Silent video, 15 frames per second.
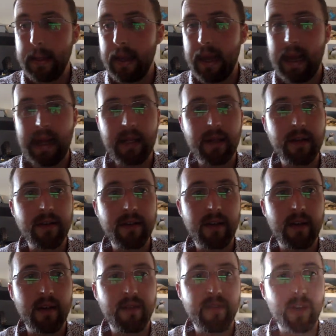And
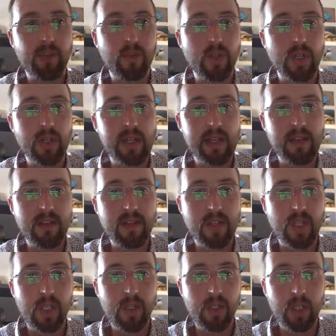thanks for tuning into this
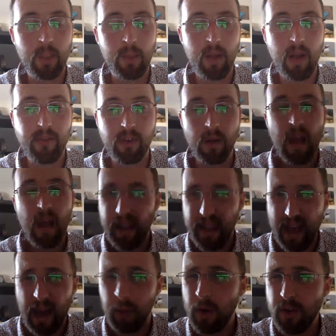YouTube live. So
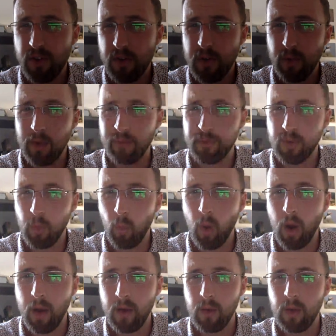yeah, I won't do another one for a
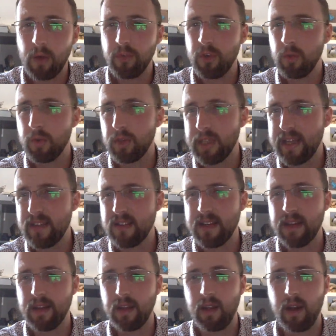while. I'll do one later
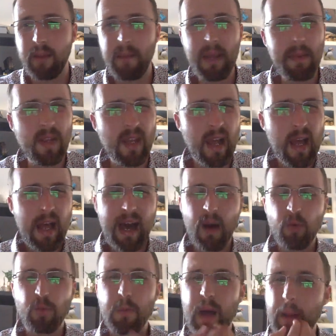down the line. Maybe
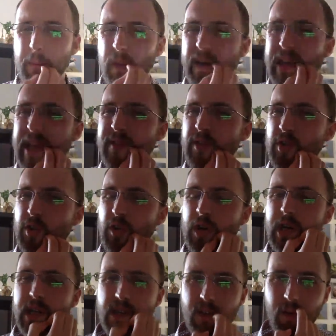I might even
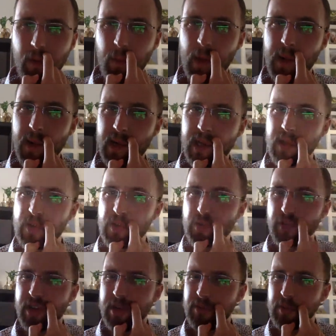try and do it where I can
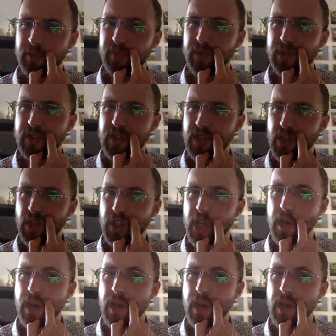stream some footage and show